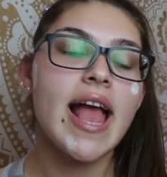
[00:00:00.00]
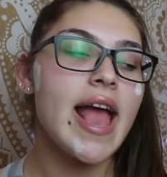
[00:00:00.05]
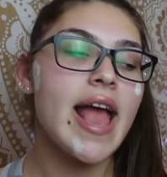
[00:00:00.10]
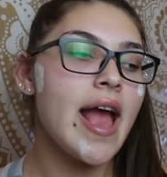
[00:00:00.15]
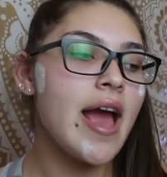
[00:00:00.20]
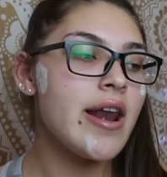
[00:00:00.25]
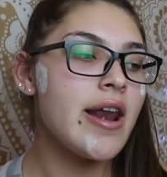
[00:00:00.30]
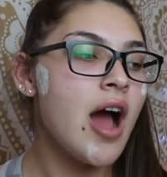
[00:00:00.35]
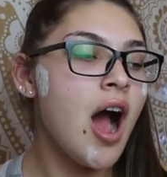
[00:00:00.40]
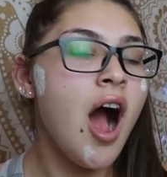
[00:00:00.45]

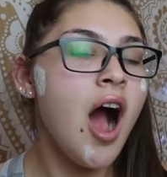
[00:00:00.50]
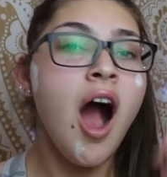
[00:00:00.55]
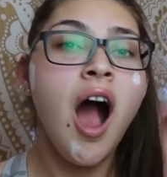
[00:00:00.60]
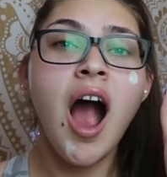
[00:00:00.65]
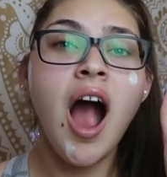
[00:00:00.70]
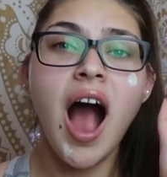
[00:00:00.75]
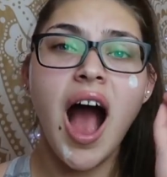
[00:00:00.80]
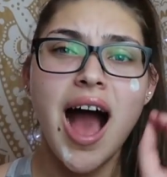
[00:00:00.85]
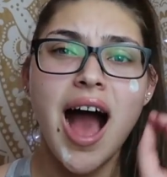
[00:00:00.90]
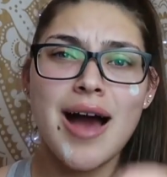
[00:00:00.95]
And
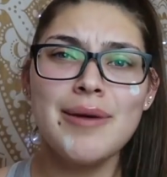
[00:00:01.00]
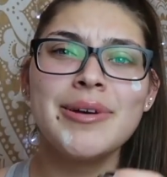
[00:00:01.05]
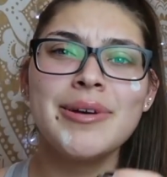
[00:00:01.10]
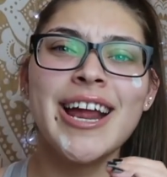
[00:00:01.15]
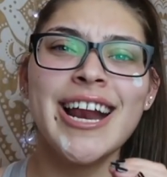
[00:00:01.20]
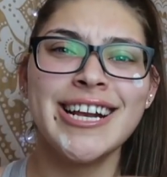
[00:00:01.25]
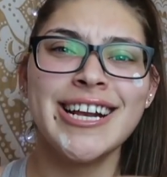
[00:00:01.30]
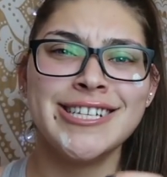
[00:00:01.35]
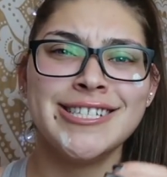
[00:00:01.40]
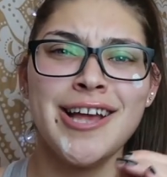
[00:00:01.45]
I'm
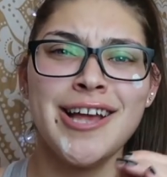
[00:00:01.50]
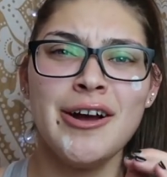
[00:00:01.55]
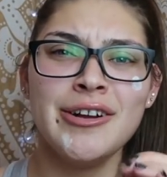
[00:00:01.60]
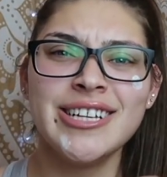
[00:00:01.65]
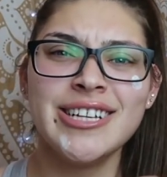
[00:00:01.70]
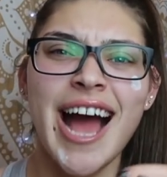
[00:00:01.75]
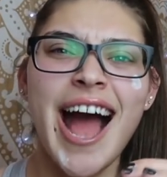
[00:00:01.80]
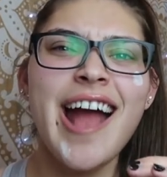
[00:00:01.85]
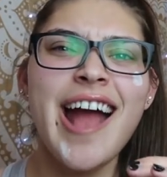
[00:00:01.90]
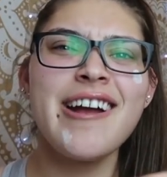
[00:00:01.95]
getting
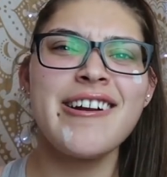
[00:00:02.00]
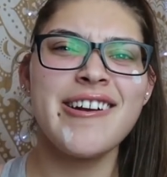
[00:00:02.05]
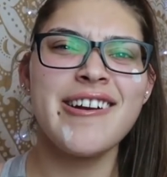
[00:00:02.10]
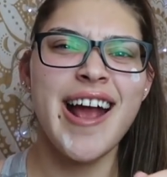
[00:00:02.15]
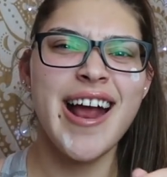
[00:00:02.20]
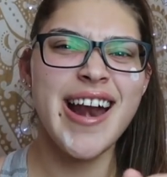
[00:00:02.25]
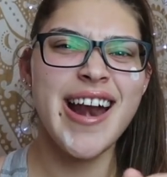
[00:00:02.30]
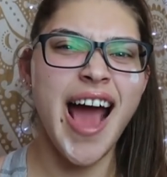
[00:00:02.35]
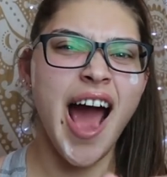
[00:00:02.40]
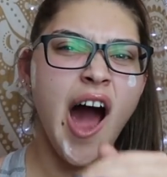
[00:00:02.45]
so tired
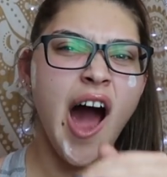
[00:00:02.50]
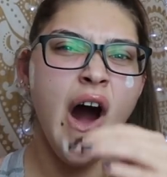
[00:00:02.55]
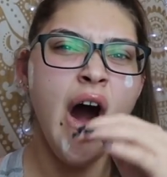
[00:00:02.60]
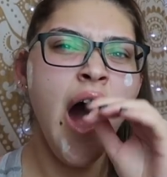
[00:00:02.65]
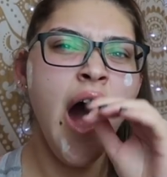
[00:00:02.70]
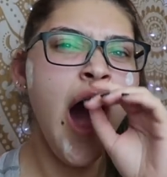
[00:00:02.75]
right now.